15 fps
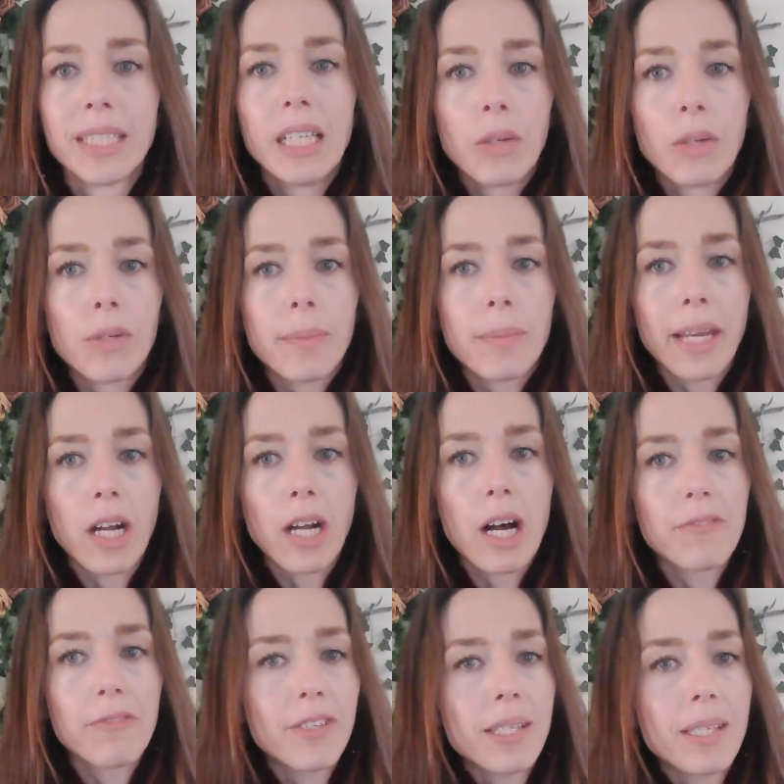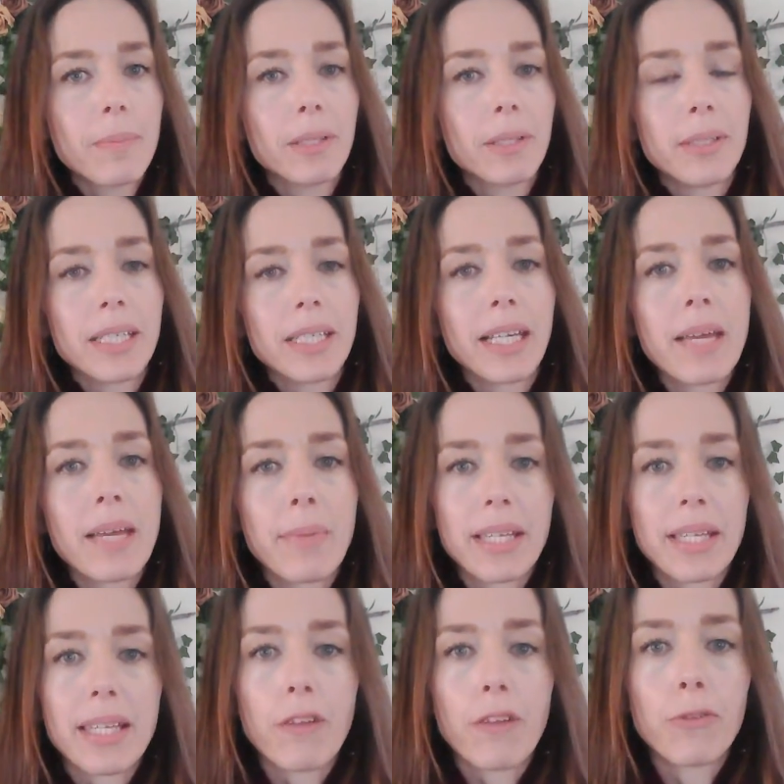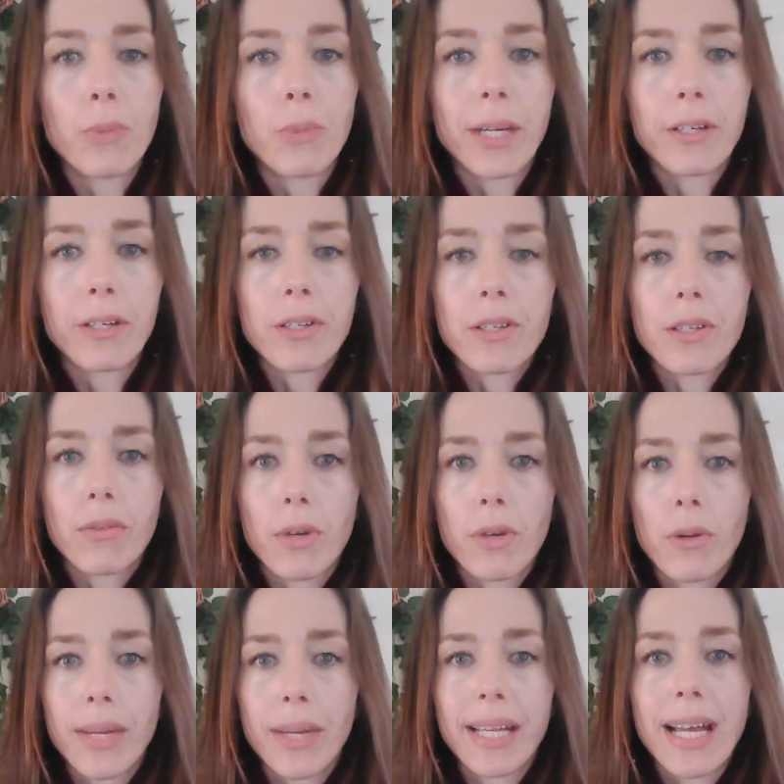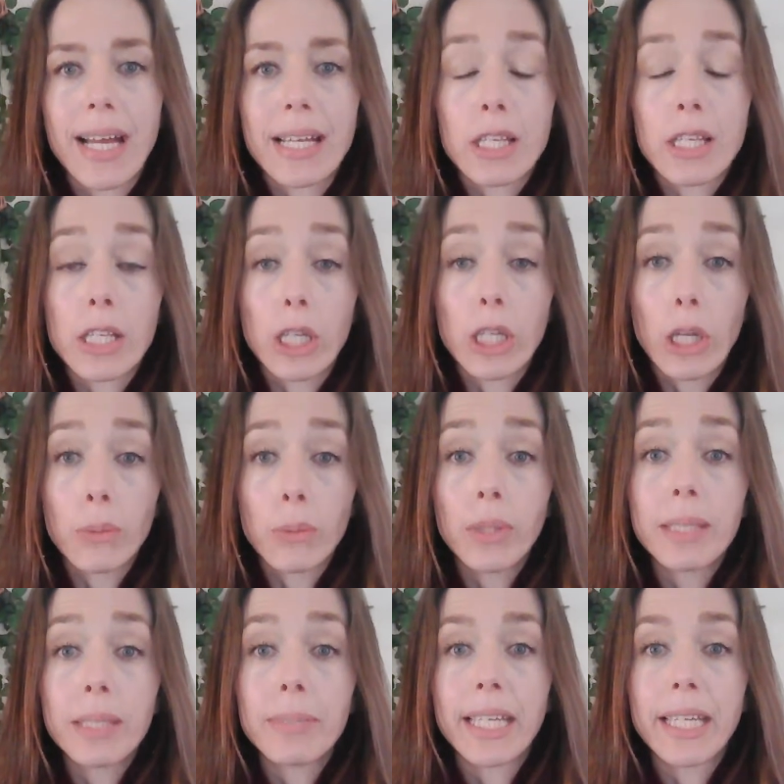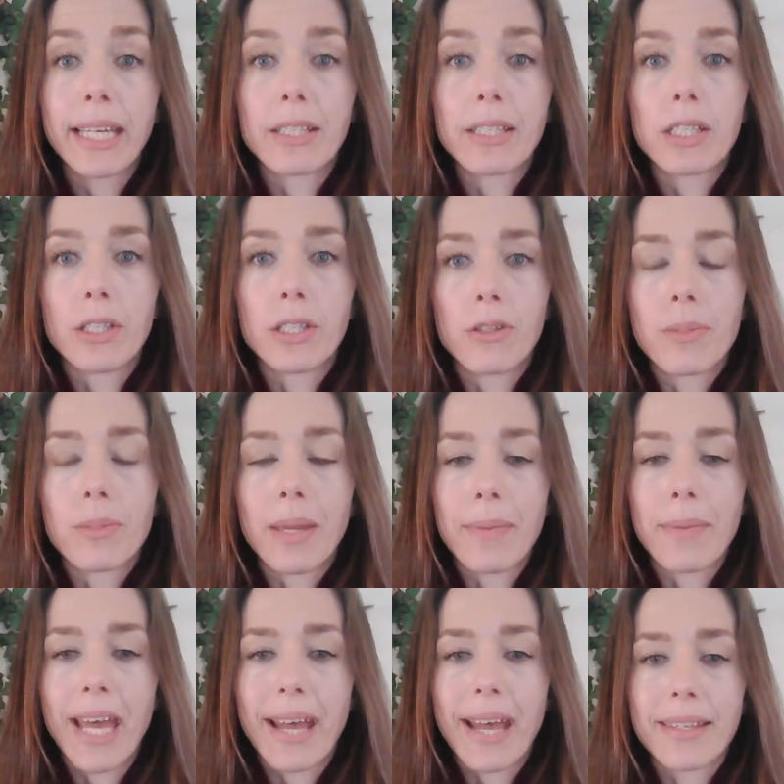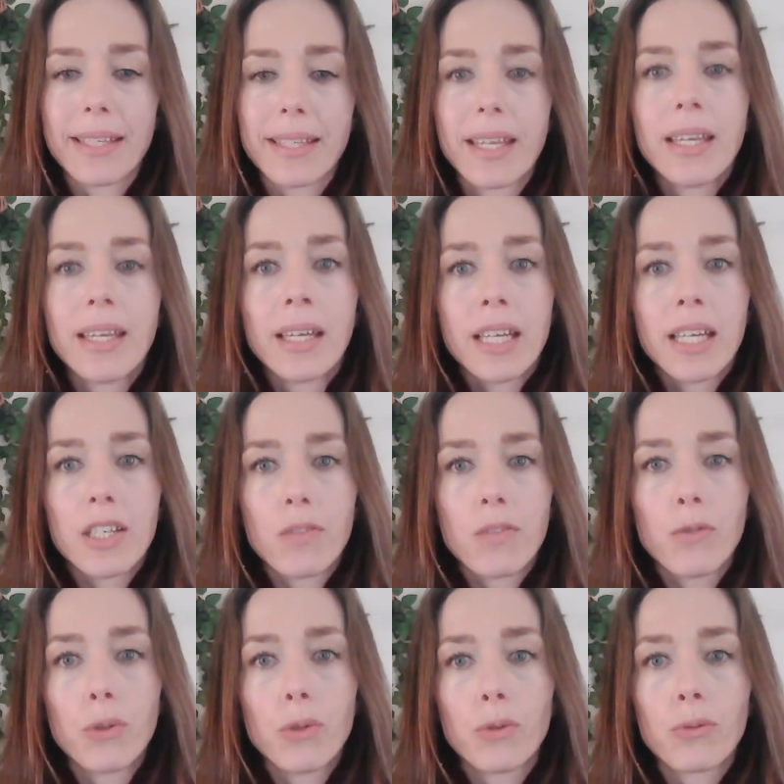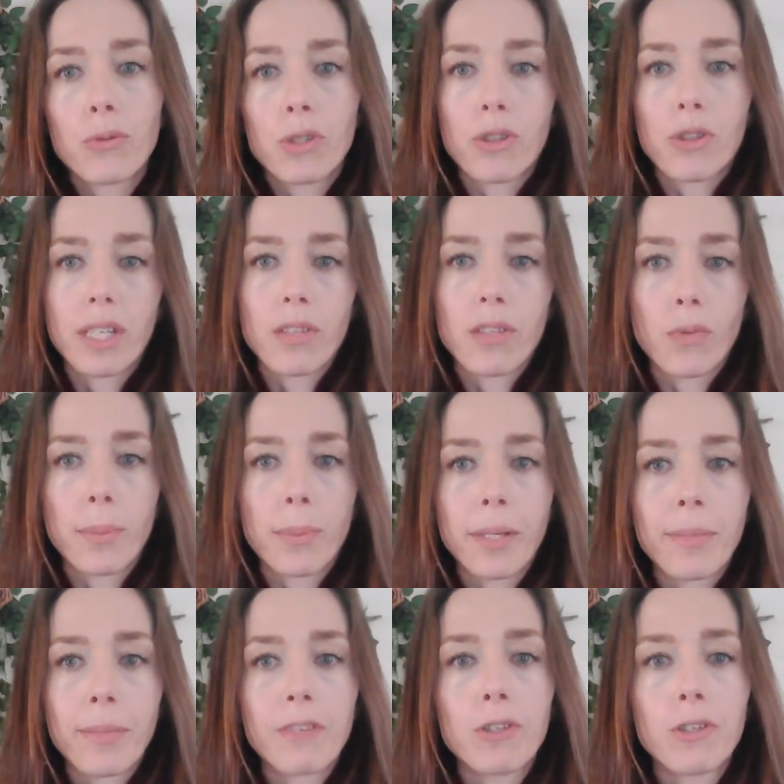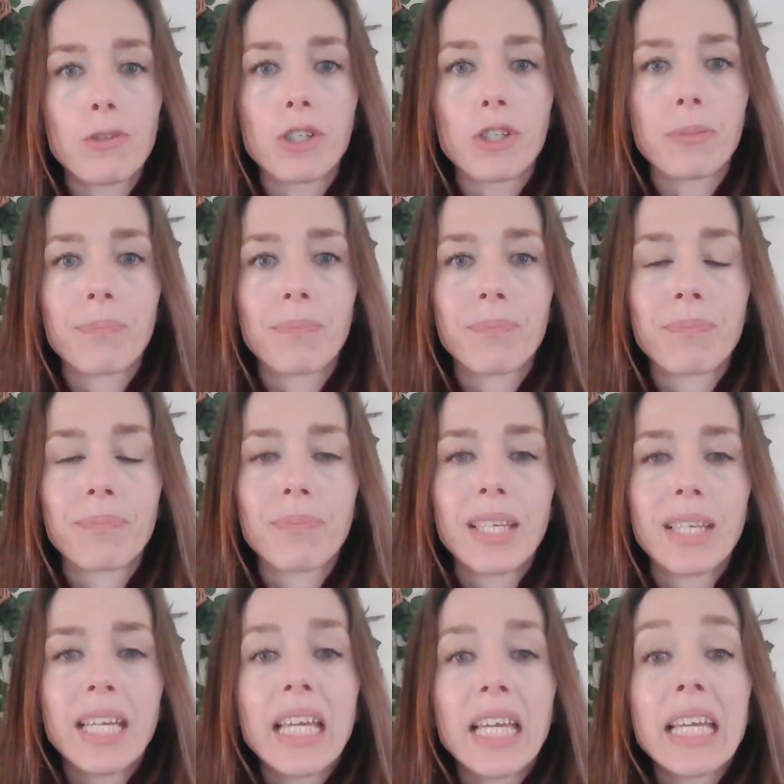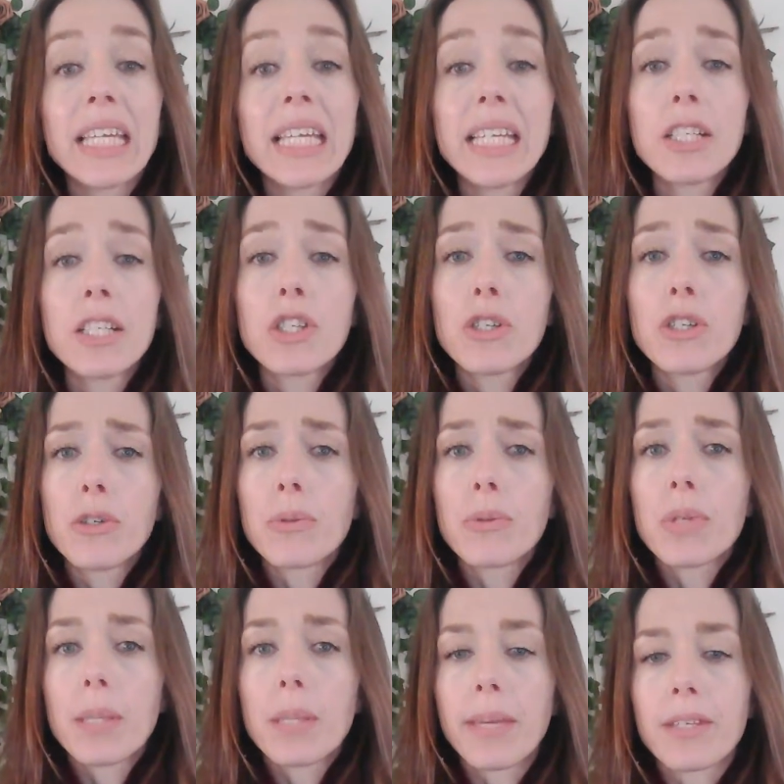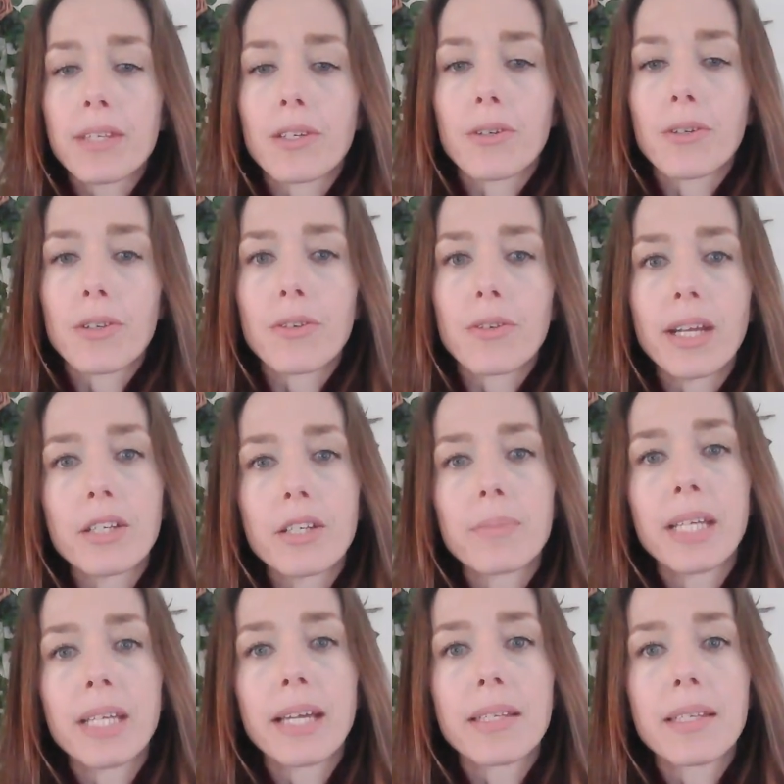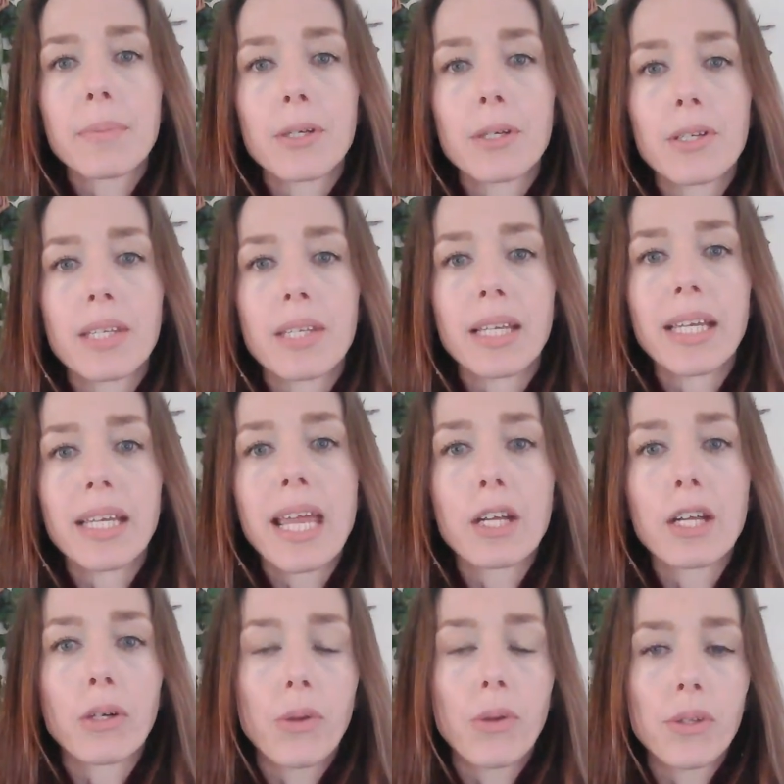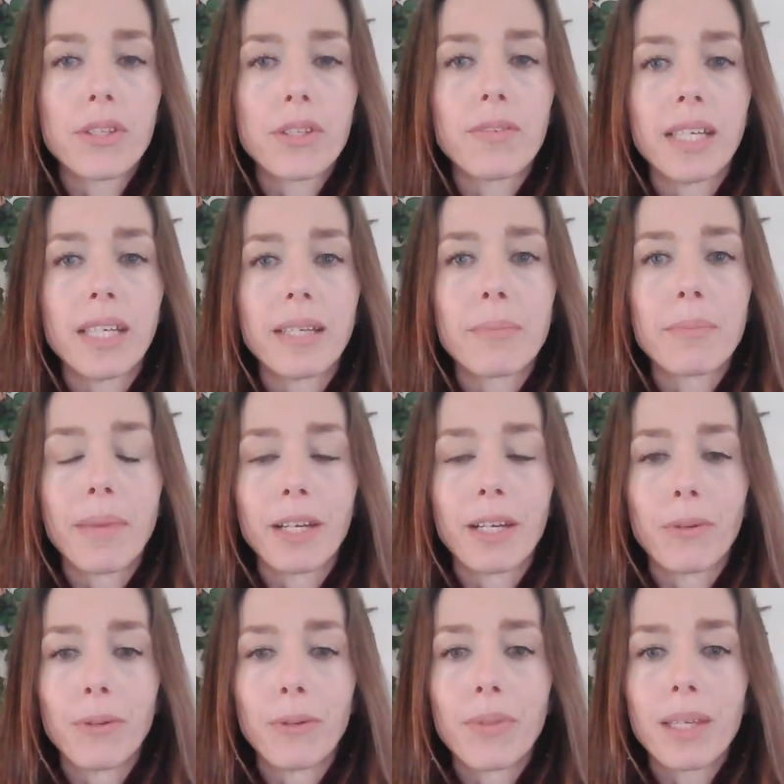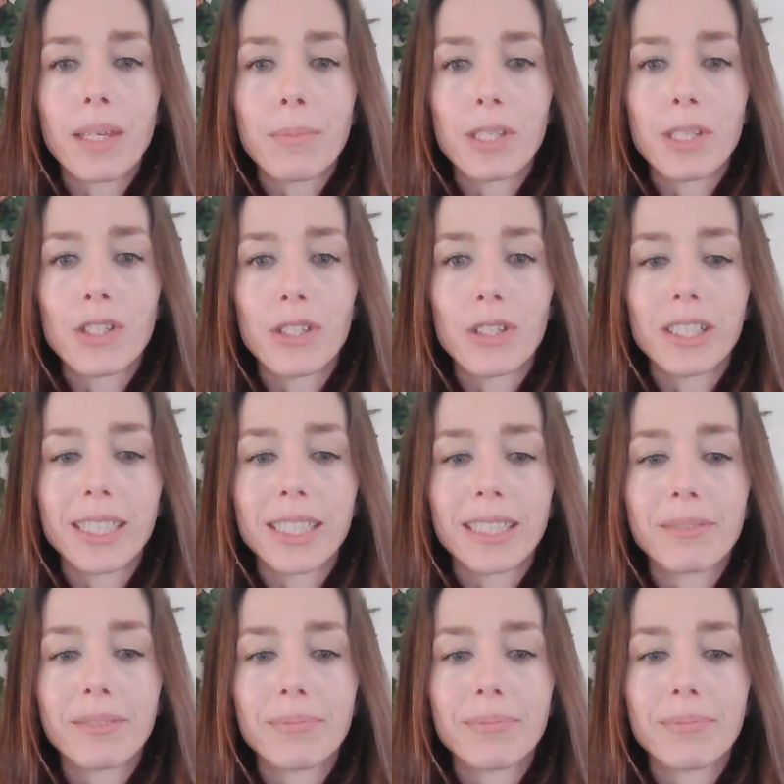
With my confidence building and my self-awareness growing, I slowly began to use my past as fuel for transforming my future. Each new semester stretched me as a person and cultivated my growth and maturity.